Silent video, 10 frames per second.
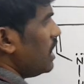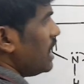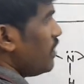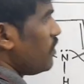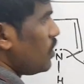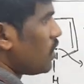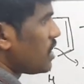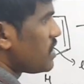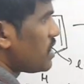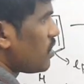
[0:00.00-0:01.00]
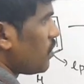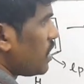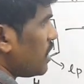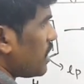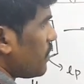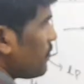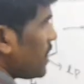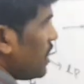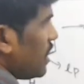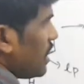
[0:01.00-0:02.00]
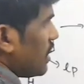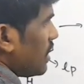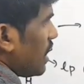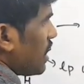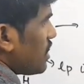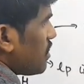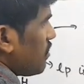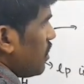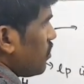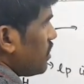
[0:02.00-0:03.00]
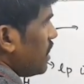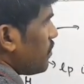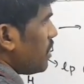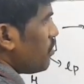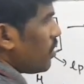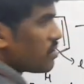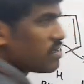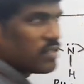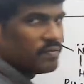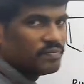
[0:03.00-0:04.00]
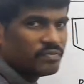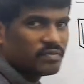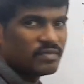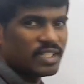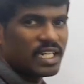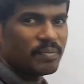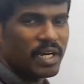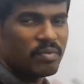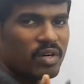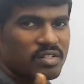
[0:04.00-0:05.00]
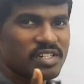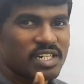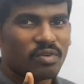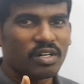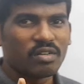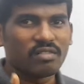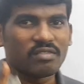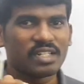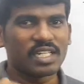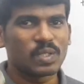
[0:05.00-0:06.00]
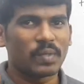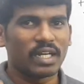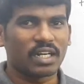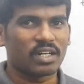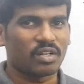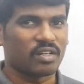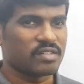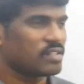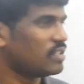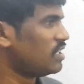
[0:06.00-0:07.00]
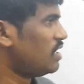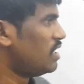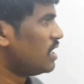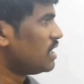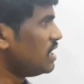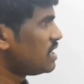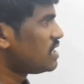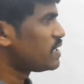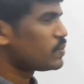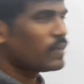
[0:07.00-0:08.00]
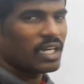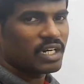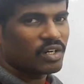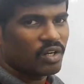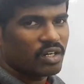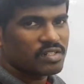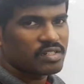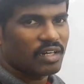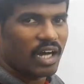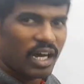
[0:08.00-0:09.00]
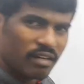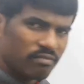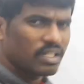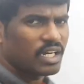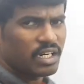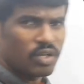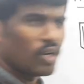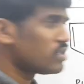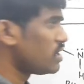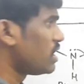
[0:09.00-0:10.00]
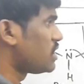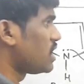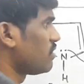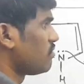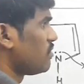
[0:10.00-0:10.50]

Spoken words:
If you notice it over here, there are 3 pi bonds. 3 pi bonds is equal to 6 pi electrons. These 6 pi electrons are there in conjugation.